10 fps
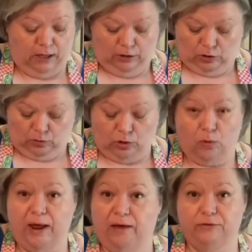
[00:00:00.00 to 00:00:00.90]
so
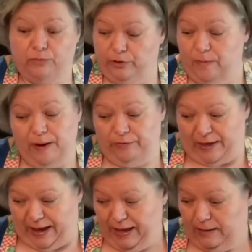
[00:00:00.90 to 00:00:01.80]
don't have to worry about
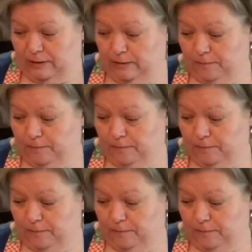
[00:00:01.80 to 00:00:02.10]
that.